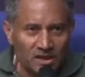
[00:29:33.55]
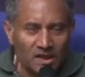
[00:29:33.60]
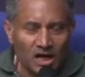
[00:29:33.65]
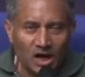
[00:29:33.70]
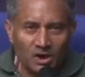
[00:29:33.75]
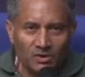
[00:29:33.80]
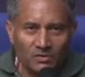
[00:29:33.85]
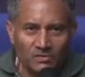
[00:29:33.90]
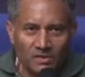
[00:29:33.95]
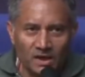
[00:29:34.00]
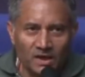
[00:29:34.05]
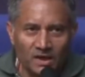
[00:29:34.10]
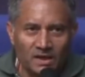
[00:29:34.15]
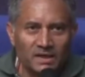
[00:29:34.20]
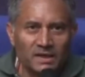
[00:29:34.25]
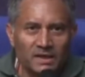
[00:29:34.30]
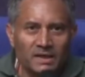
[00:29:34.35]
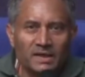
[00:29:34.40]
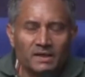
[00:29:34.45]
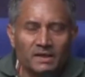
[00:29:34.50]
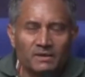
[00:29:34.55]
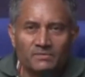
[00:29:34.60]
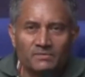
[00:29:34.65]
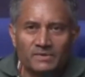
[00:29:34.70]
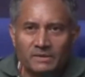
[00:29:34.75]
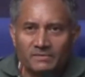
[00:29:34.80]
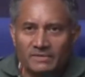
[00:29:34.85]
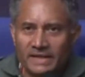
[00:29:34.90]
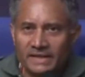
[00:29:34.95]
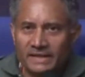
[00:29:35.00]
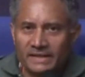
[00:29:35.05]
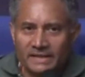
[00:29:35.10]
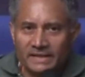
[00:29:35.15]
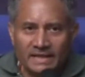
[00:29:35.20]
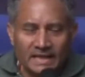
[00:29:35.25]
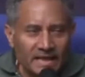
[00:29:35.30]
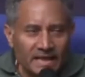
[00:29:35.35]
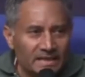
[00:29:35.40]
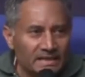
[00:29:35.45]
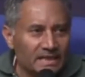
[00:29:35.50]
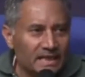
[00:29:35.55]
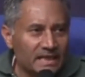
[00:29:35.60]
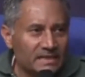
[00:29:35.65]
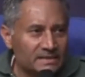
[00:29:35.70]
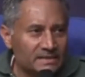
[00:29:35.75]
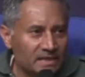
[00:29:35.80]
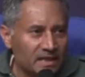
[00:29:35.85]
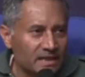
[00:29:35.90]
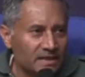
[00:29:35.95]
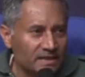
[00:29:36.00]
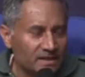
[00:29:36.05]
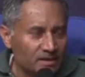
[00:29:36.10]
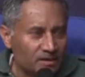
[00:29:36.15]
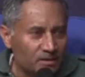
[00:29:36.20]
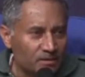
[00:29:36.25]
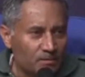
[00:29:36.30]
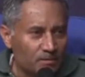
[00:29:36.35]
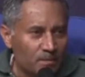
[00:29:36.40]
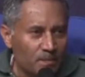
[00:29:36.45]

However, we were relentlessly